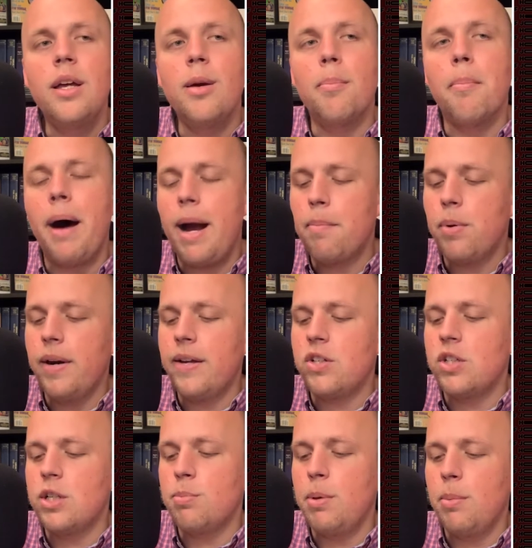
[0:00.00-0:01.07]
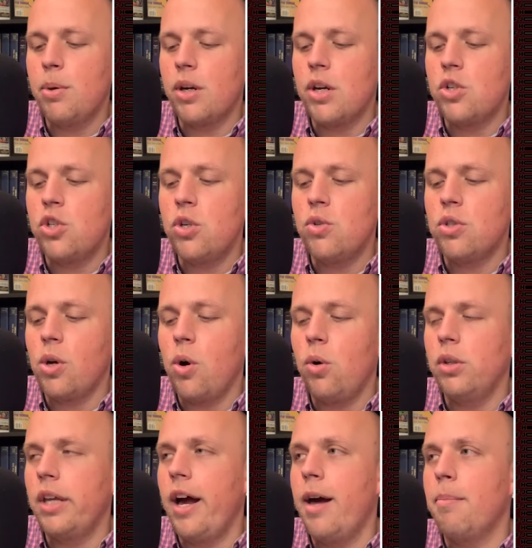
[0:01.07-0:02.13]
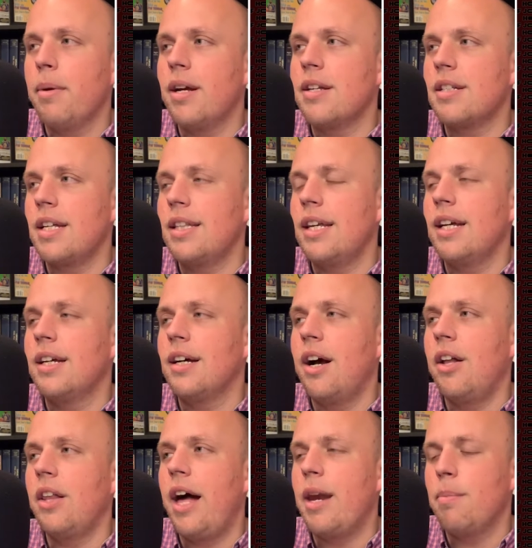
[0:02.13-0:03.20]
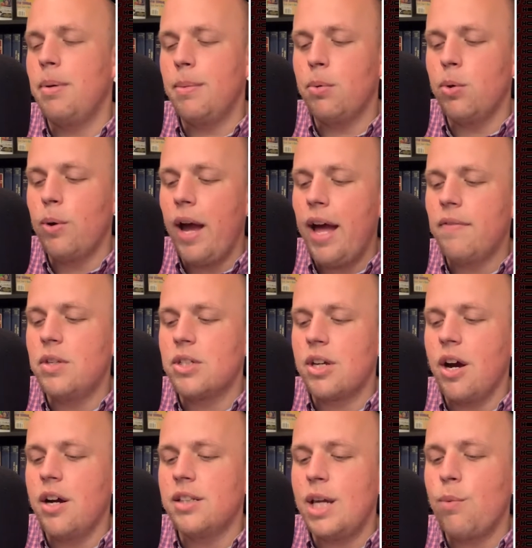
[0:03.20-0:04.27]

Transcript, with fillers: My prediction is people are going to choose to hold on because I think a lot of people who have this card,